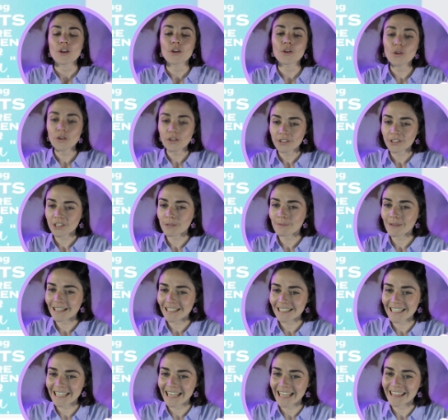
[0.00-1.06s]
Not so
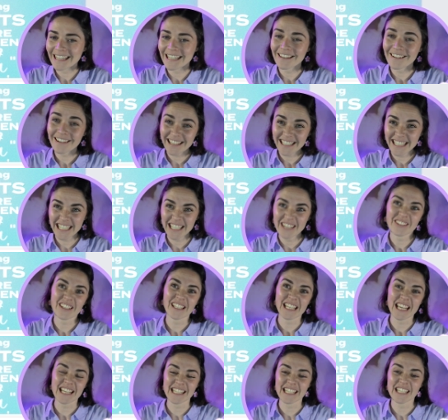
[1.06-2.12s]
much to get the 90 on
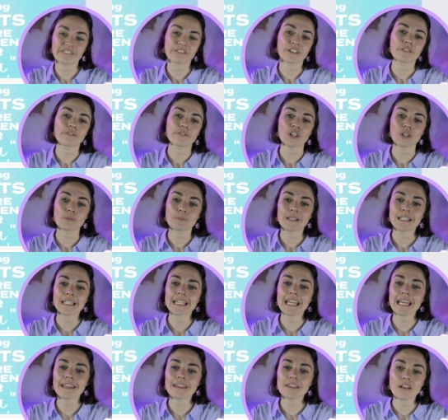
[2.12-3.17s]
it as a different font, but to
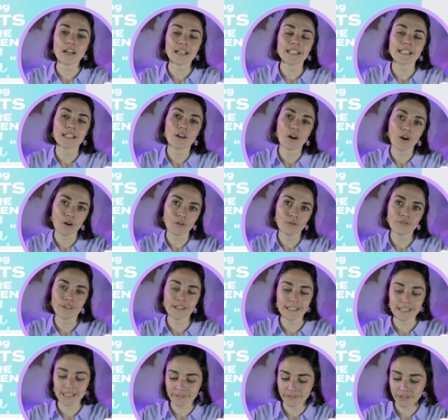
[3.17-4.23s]
get 90 of
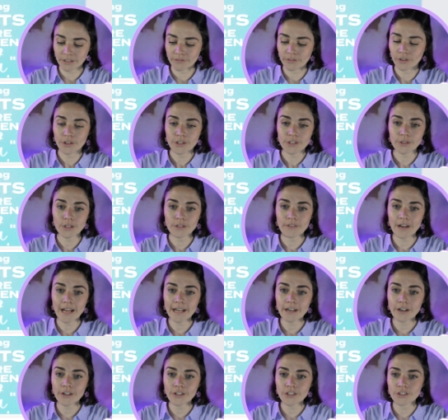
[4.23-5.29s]
as a different font. So if
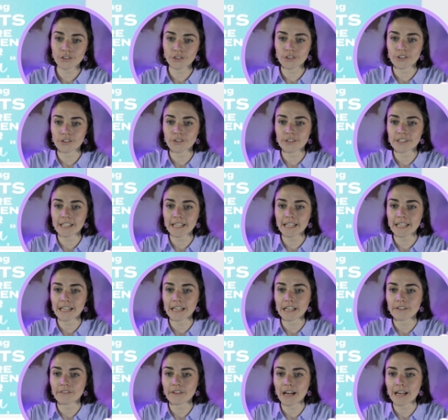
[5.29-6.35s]
I go to, so you'll see
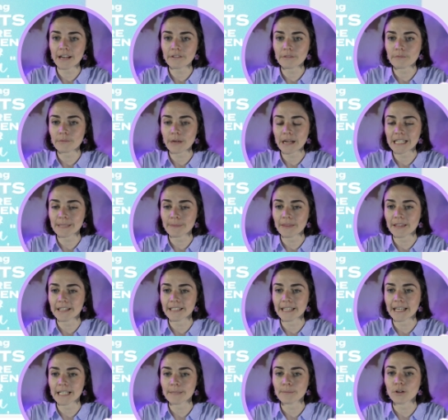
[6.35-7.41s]
here, if I expand this
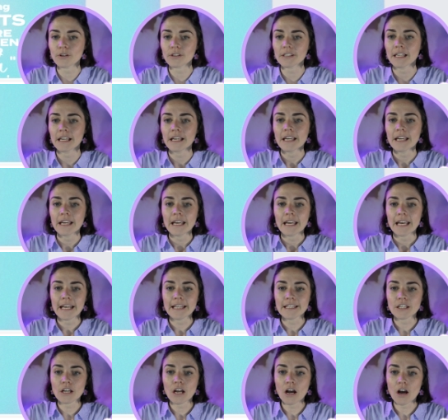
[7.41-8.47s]
text box,
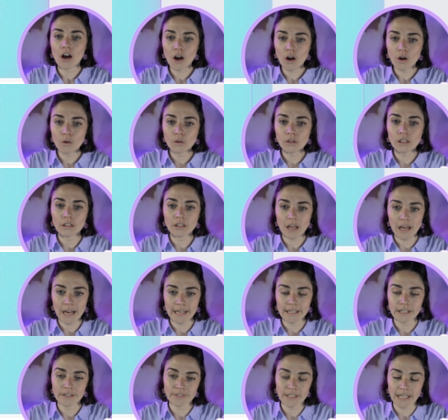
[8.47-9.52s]
it's a whole
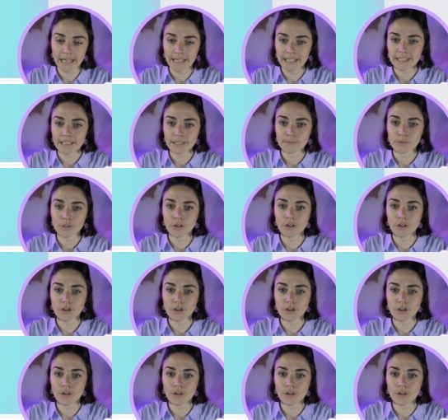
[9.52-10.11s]
line of text.